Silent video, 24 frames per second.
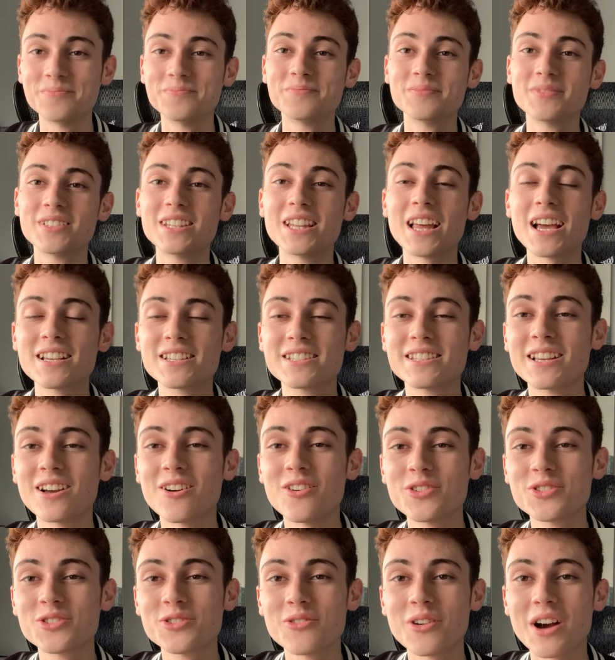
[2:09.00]
Next, they
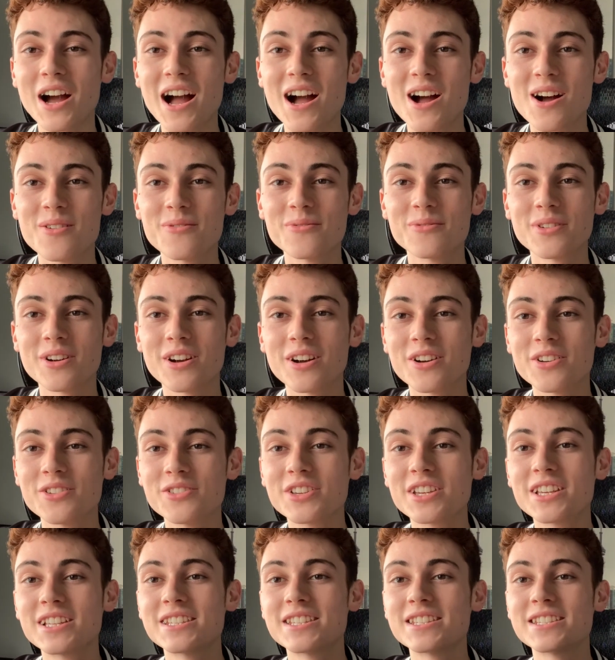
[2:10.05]
also have, you
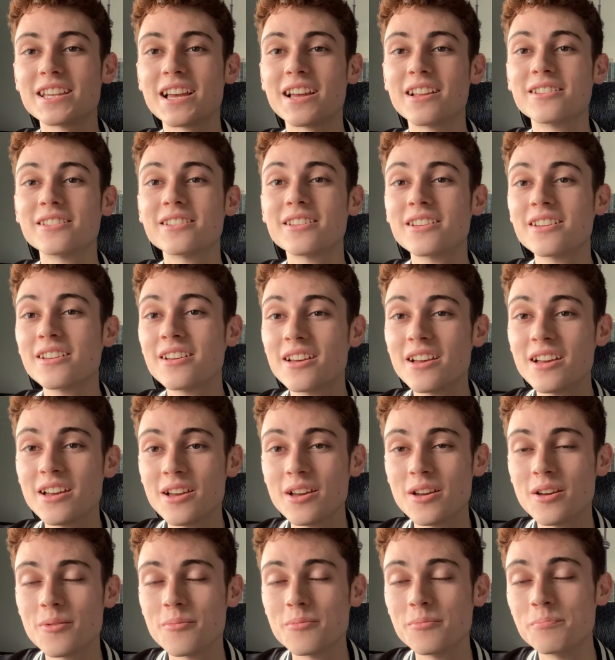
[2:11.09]
can send
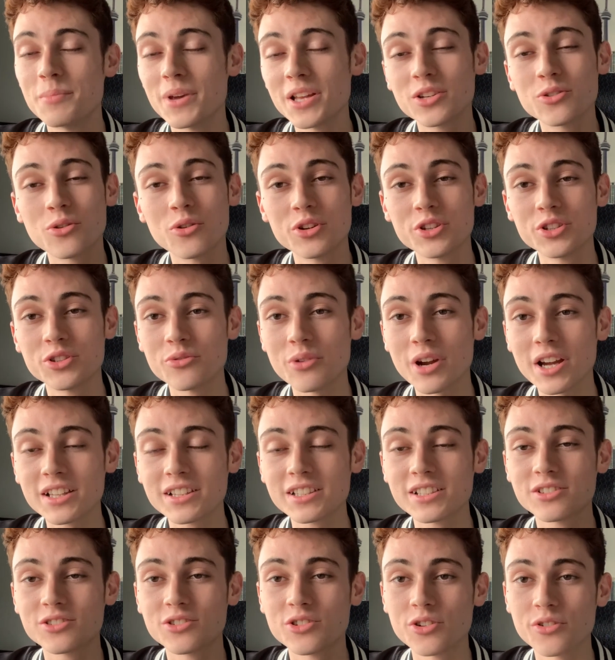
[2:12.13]
Bitcoin directly
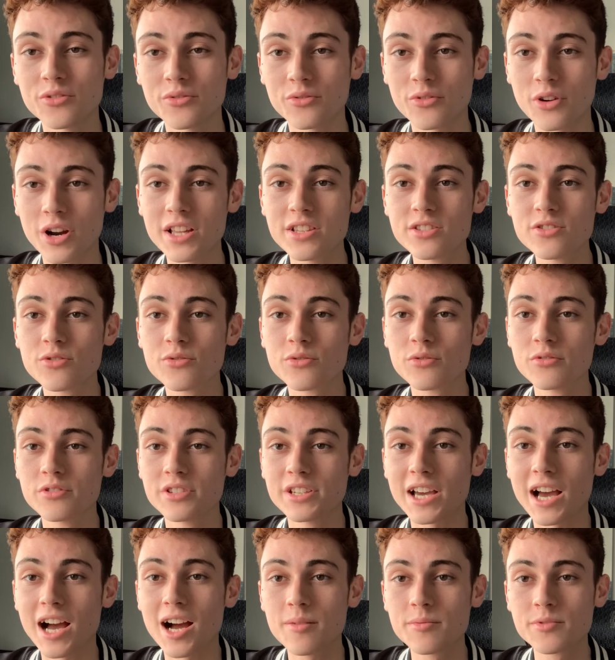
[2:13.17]
to your friends through the
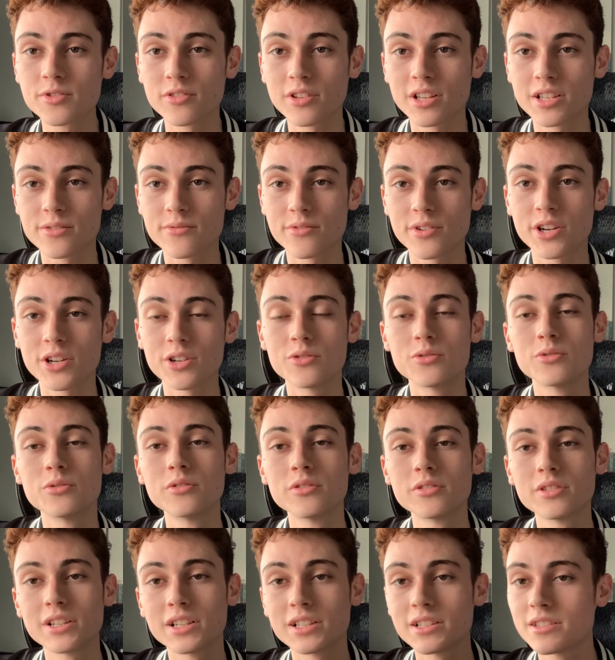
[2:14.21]
app. So that's very
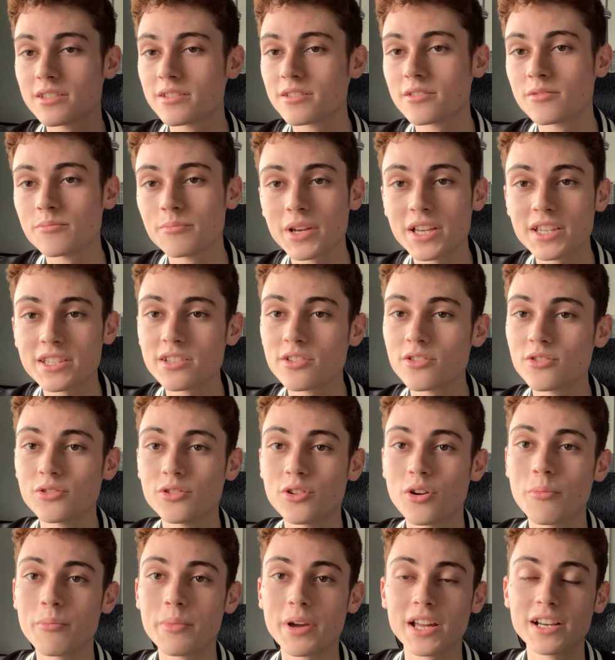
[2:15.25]
cool. It's basically, you
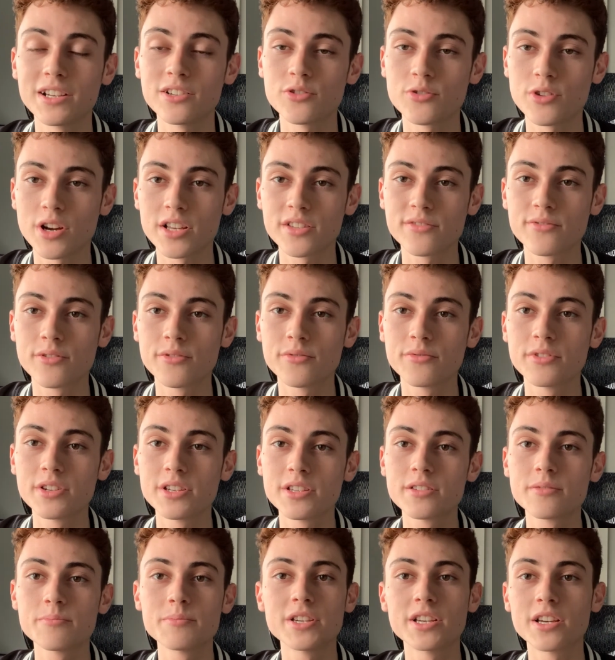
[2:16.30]
don't pay any transfer
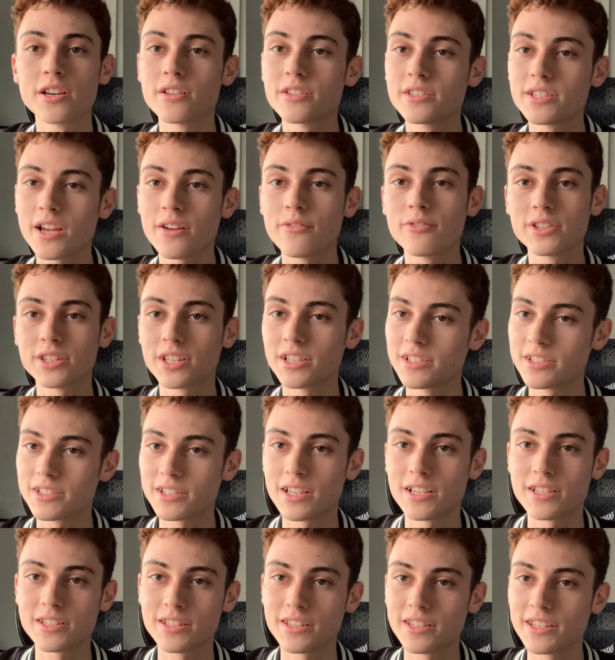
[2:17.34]
fees because everything
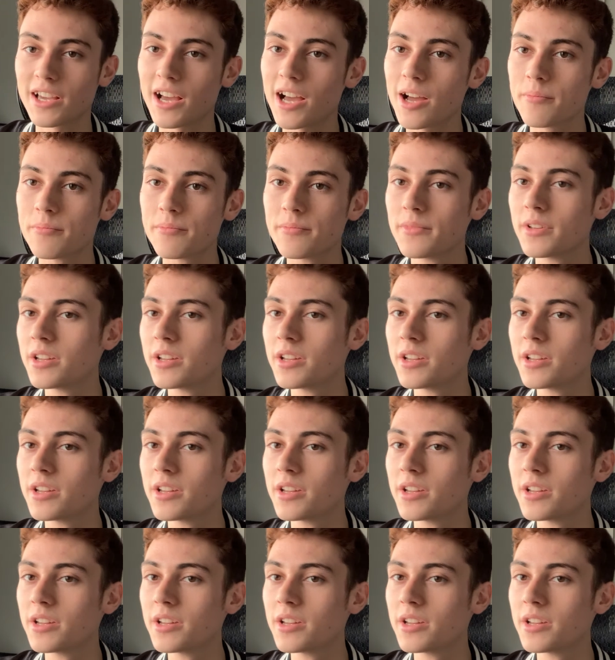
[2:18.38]
stays in the app.